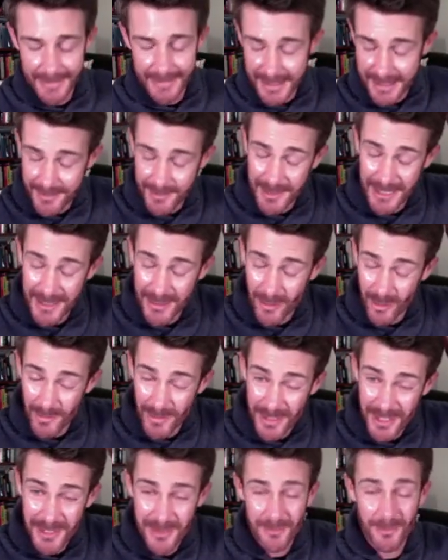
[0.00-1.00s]
It's, it's
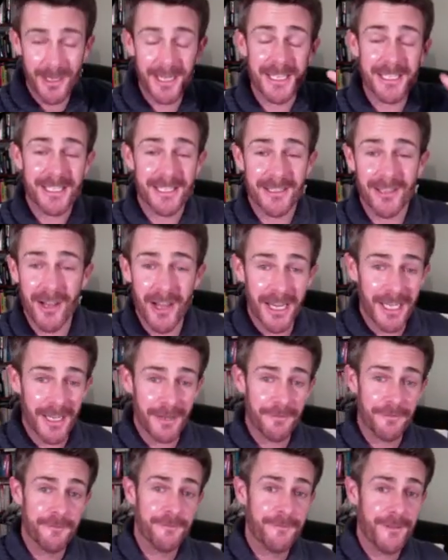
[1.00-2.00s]
almost reached like
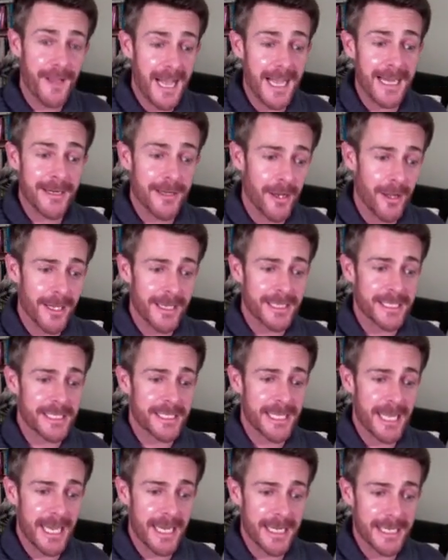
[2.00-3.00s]
a fad like
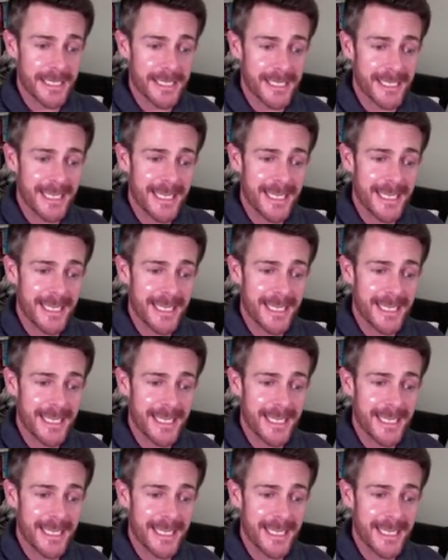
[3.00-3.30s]
status.